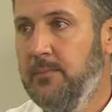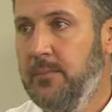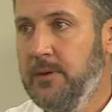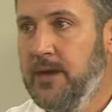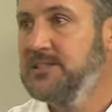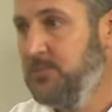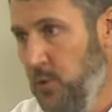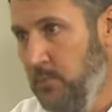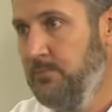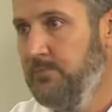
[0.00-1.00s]
custom
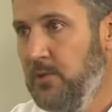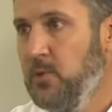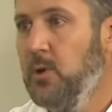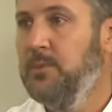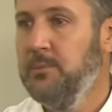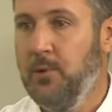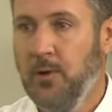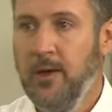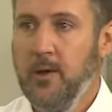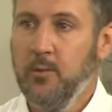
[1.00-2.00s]
home build where
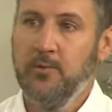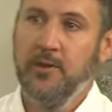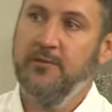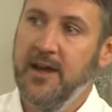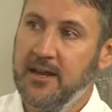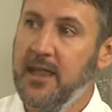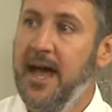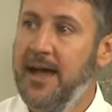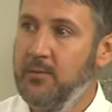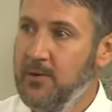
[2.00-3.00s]
people, well, they'll find a
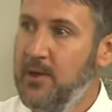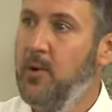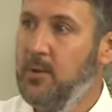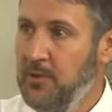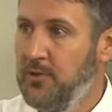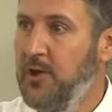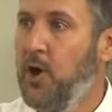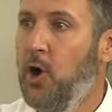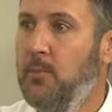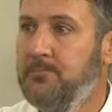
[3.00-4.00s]
lot where they want to build their
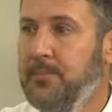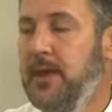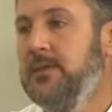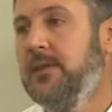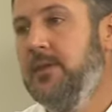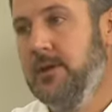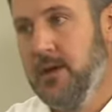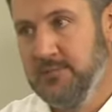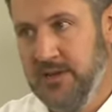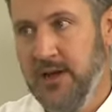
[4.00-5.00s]
home, and then they'll
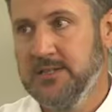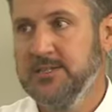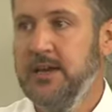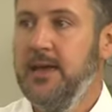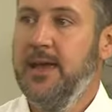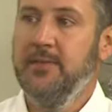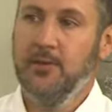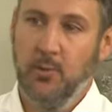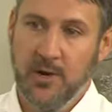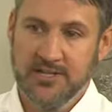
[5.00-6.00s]
come to us and
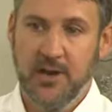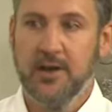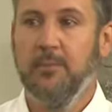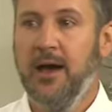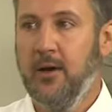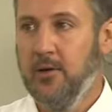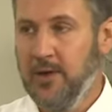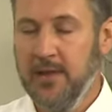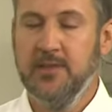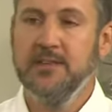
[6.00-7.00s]
they'll want to talk about,
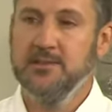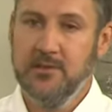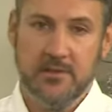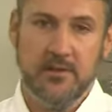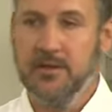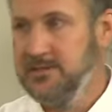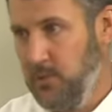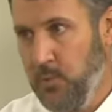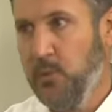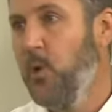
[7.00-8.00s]
okay, these are the things that
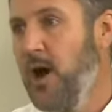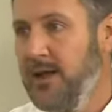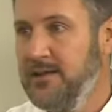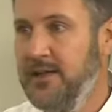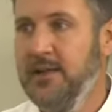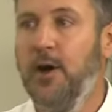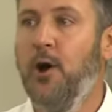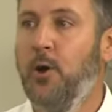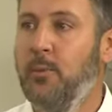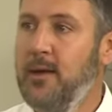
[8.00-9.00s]
we want in a
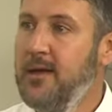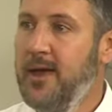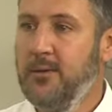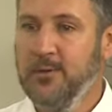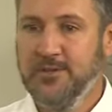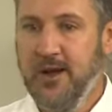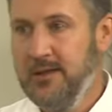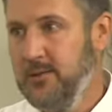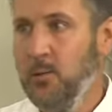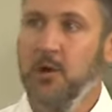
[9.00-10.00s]
home, and we try
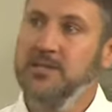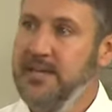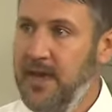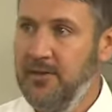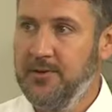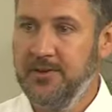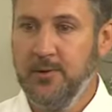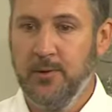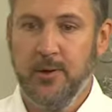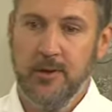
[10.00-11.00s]
to work together to,
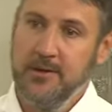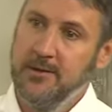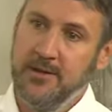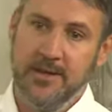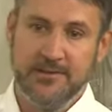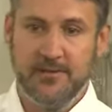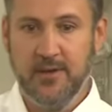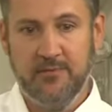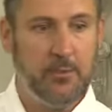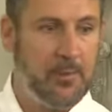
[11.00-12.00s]
you know, you
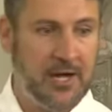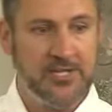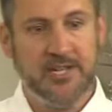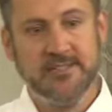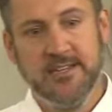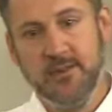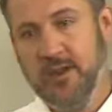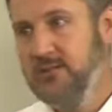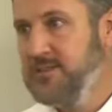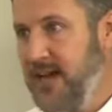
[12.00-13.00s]
have your budget and you
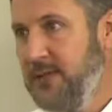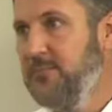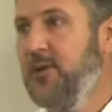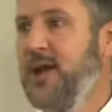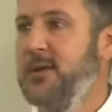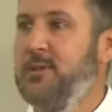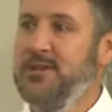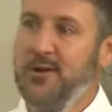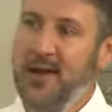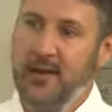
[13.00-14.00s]
have your time frame and
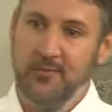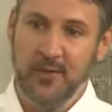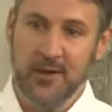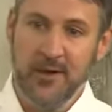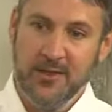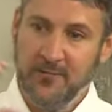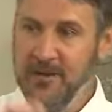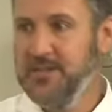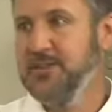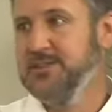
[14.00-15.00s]
you have the
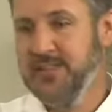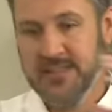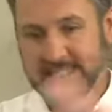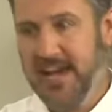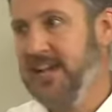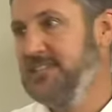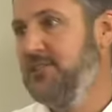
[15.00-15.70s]
features and the size of the